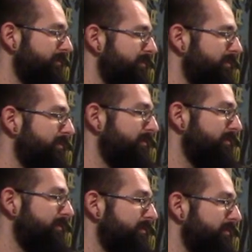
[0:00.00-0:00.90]

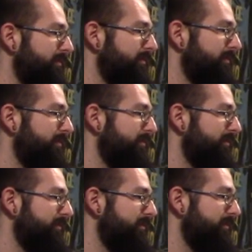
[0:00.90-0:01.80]

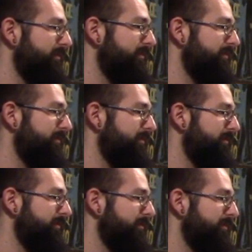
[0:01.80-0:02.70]

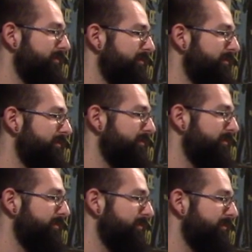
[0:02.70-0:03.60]
(not speaking)